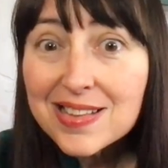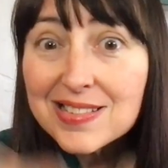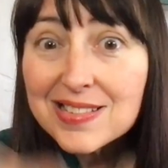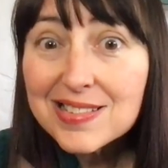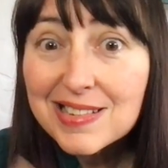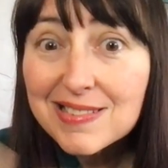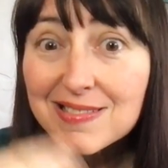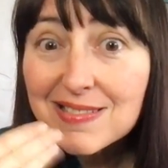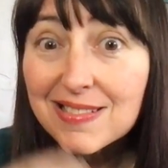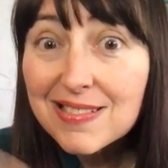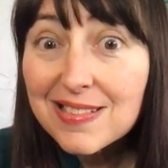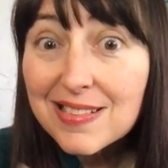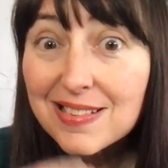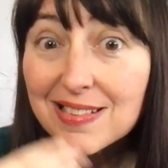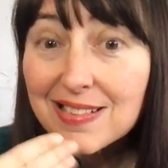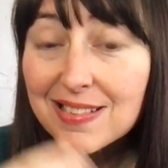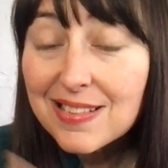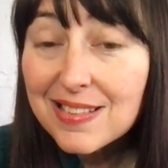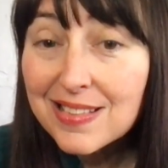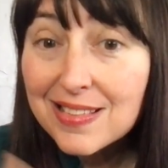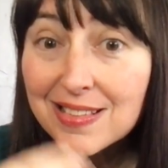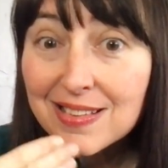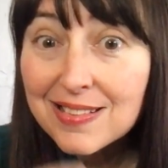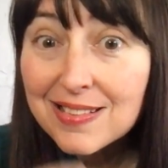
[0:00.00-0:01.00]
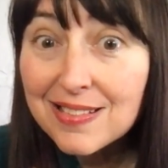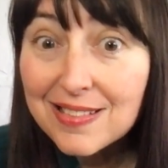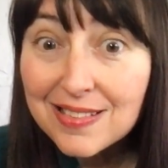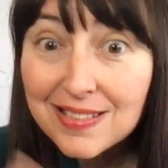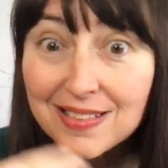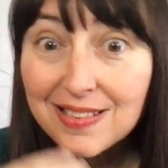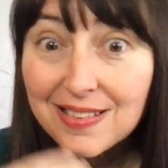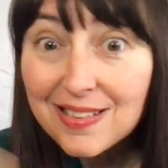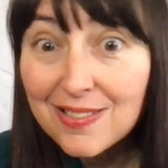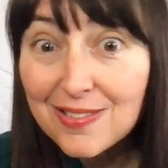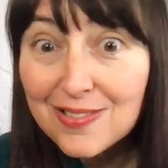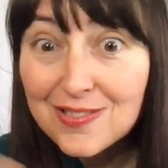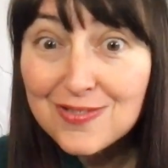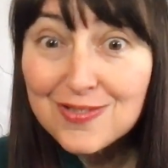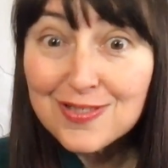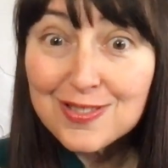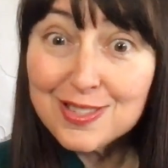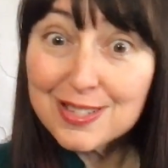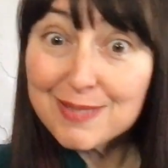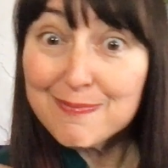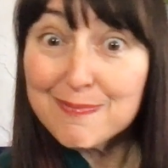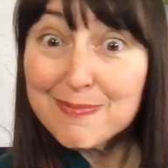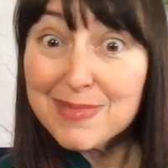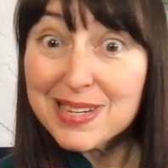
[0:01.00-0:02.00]
doing a little of the
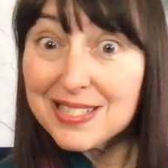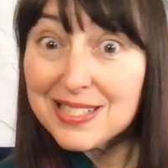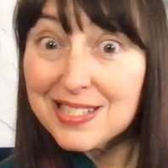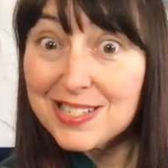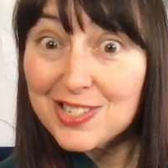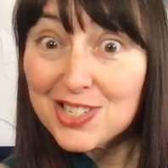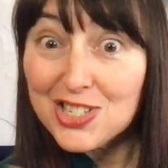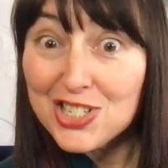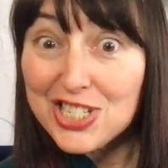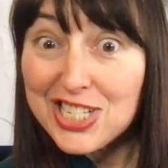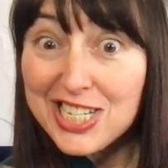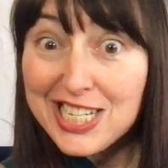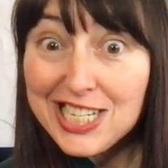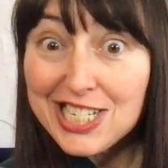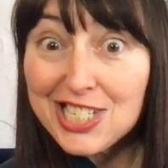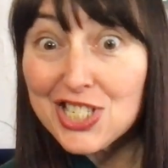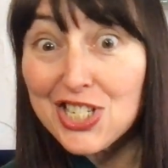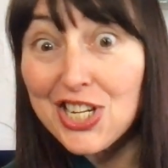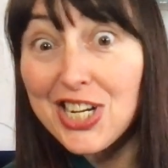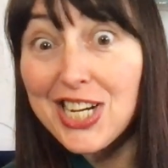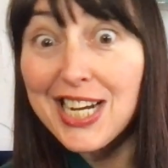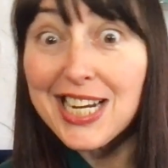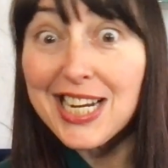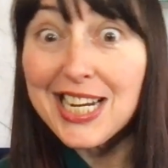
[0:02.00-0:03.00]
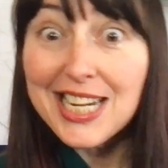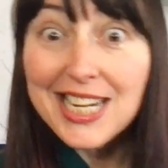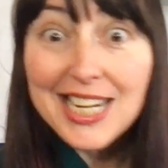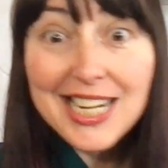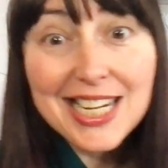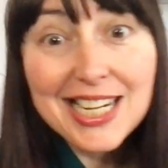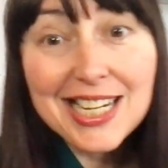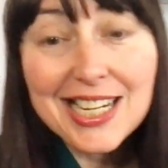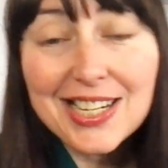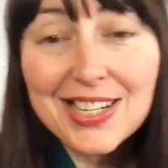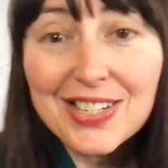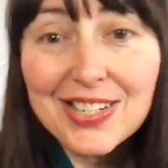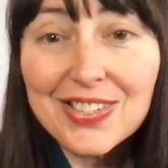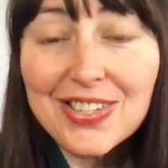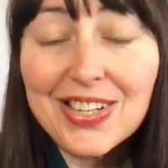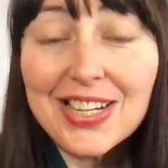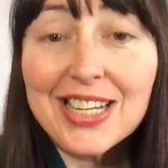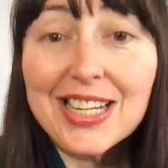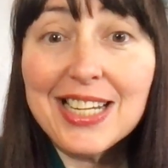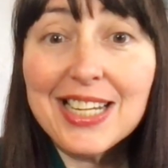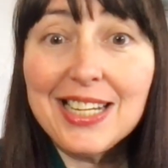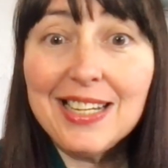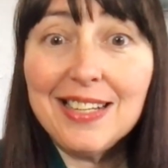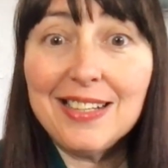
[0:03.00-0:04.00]
old mental DJ,
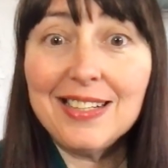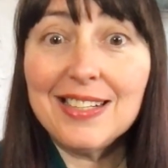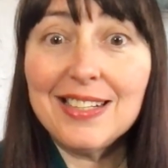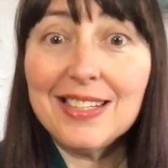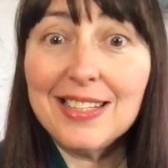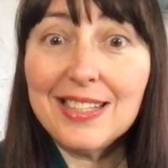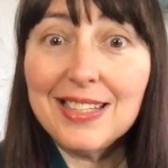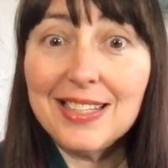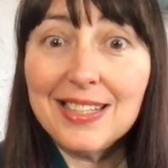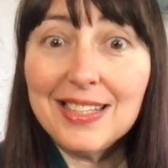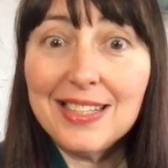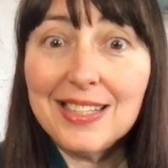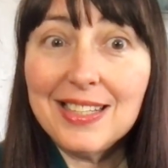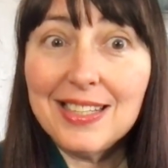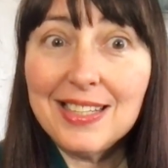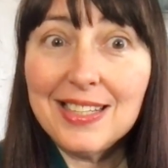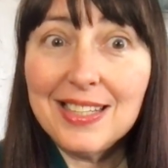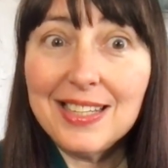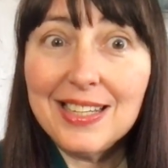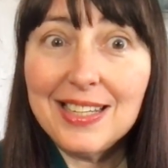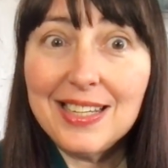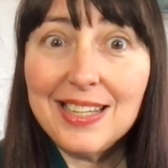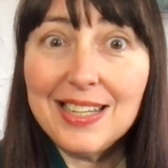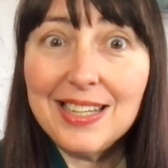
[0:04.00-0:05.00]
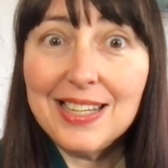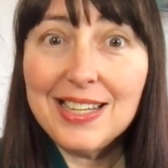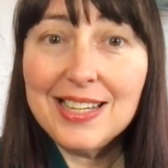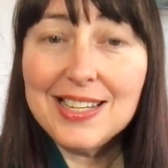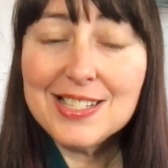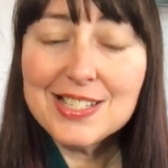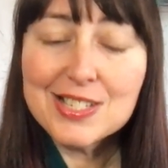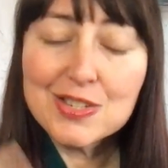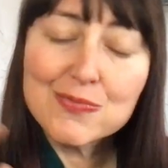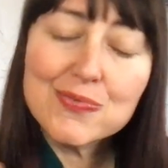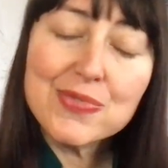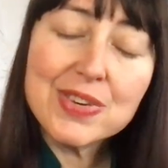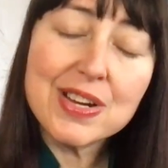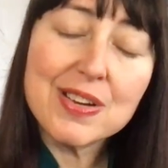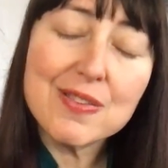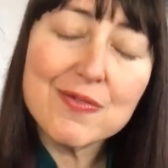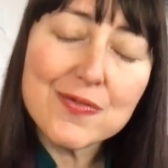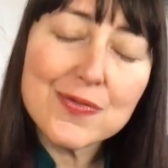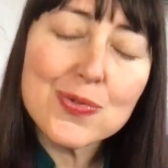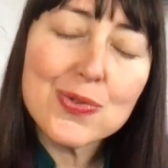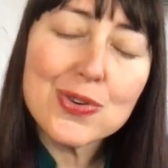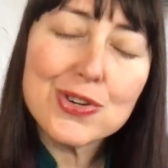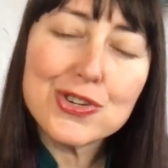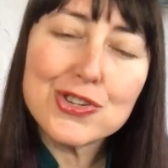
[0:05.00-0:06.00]
right? To
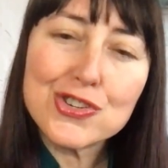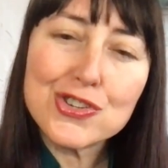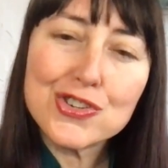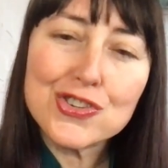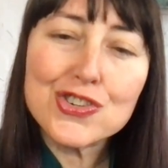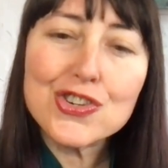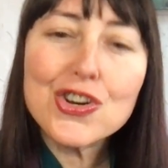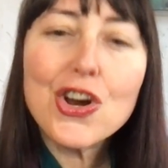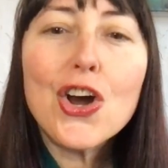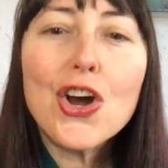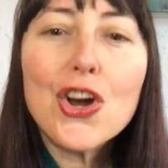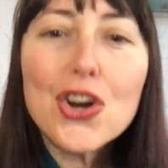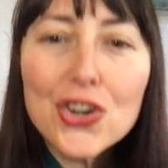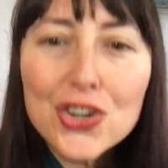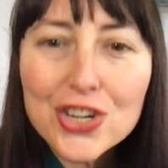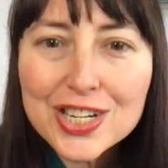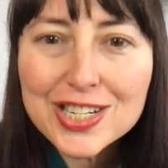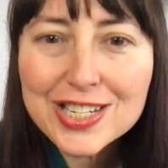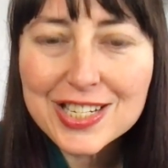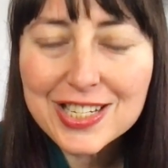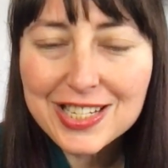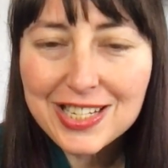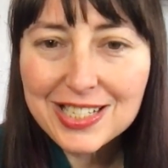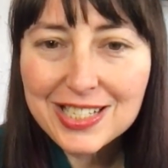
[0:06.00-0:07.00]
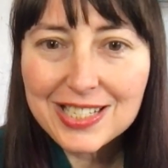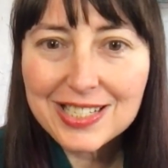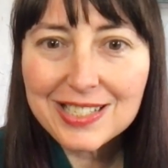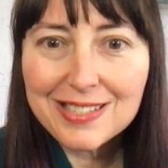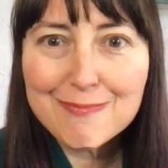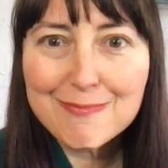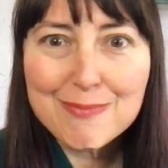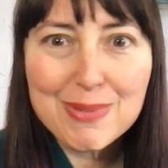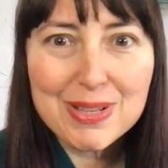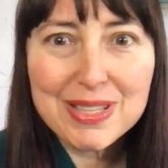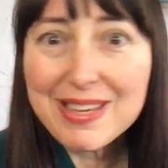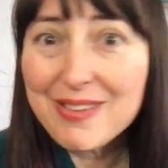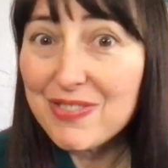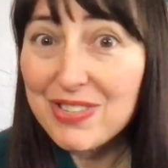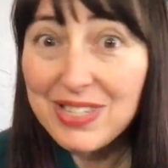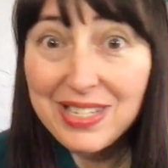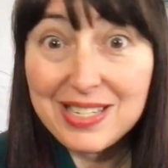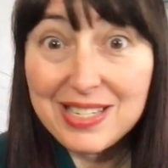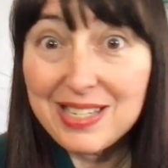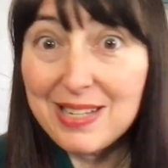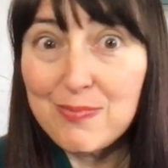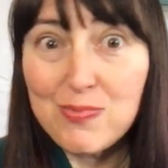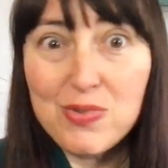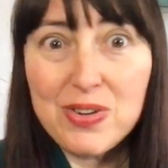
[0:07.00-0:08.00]
reinforce your current belief
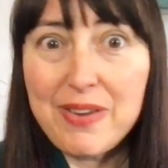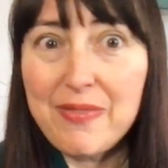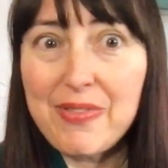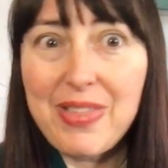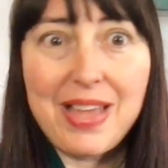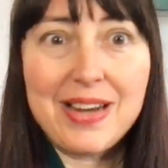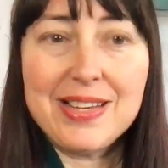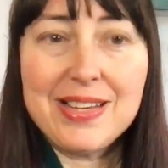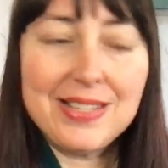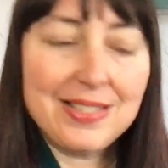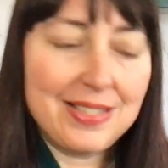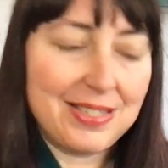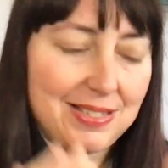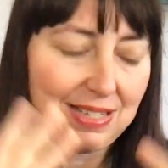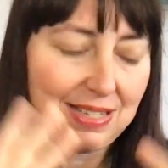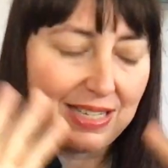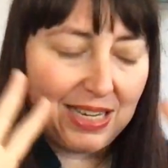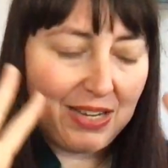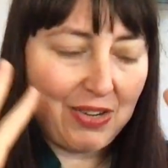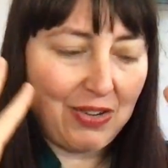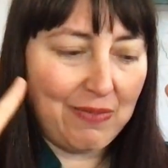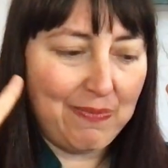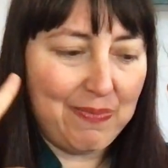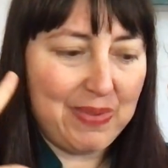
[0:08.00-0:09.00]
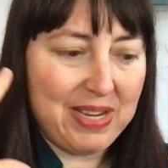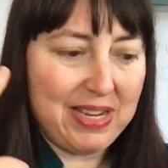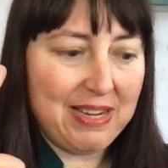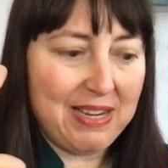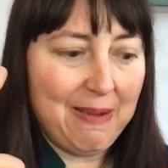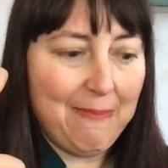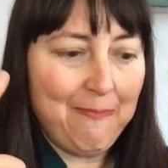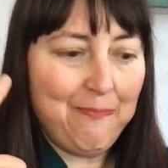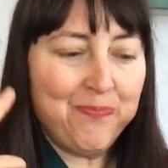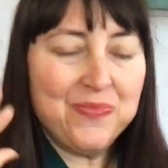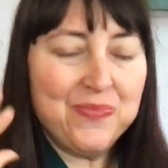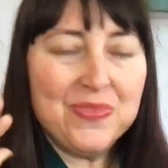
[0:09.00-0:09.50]
system, whatever that is. It could be,